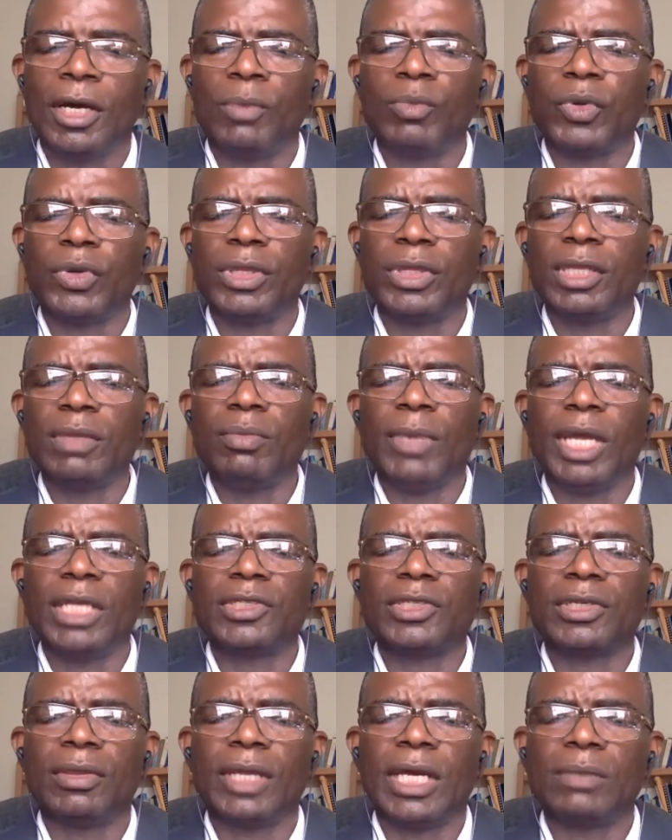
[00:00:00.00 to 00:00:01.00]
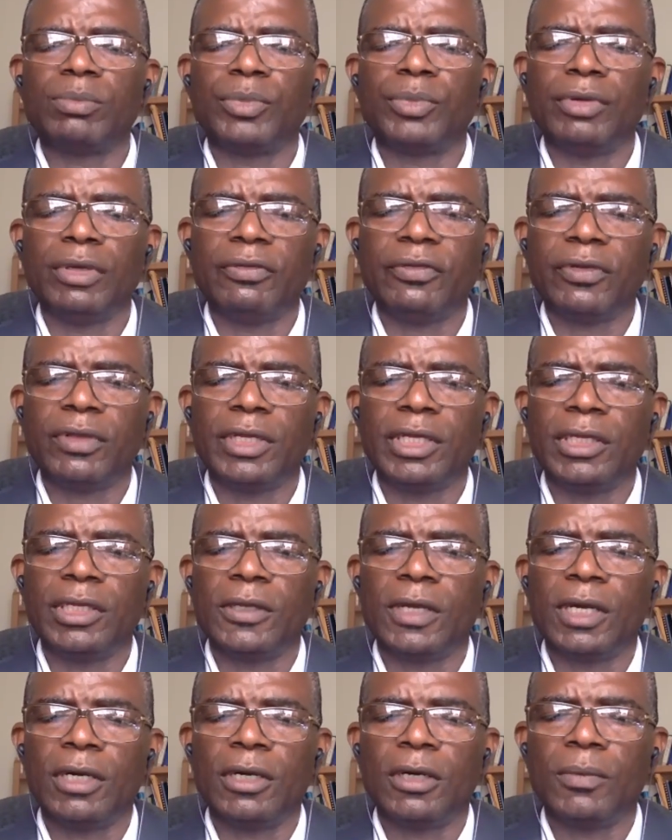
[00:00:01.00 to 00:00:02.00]
We did mention that briefly,
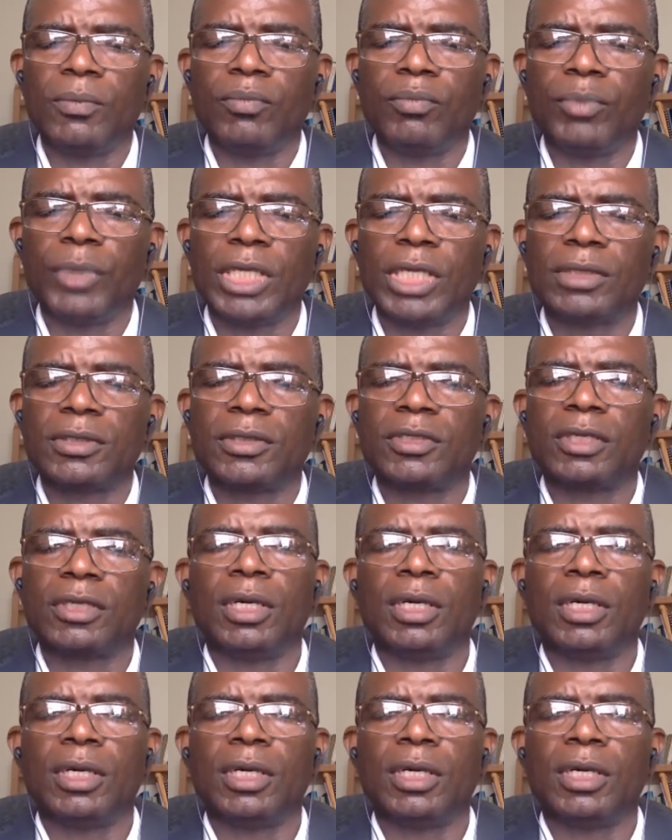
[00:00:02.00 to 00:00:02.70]
but